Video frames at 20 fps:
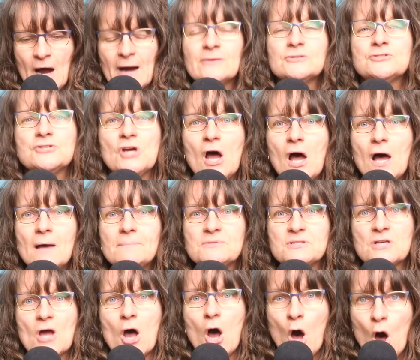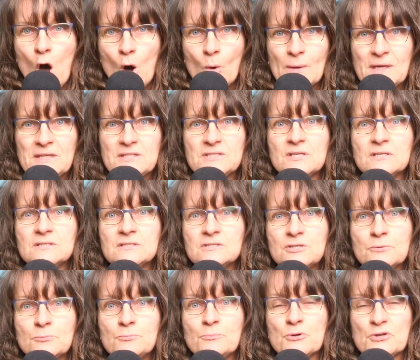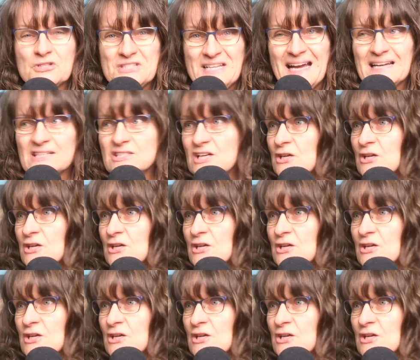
Our jobs always to protect